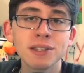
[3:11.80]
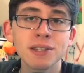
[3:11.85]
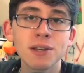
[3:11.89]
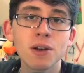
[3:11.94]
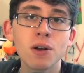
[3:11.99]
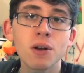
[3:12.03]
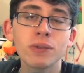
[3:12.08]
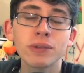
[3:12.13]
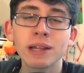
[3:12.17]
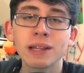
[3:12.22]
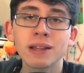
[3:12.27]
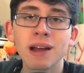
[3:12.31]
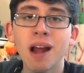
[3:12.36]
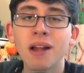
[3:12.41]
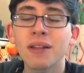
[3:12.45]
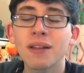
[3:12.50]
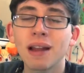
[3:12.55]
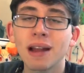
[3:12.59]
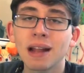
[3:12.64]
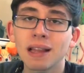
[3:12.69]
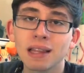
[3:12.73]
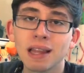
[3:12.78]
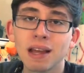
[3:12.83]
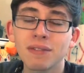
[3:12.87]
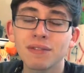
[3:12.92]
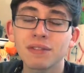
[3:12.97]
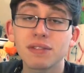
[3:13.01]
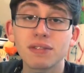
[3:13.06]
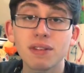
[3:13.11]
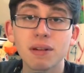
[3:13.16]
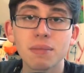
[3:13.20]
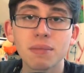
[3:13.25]
is the only line that I
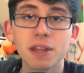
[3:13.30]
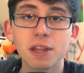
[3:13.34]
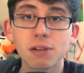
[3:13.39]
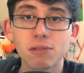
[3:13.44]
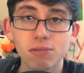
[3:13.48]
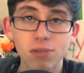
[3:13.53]
left from the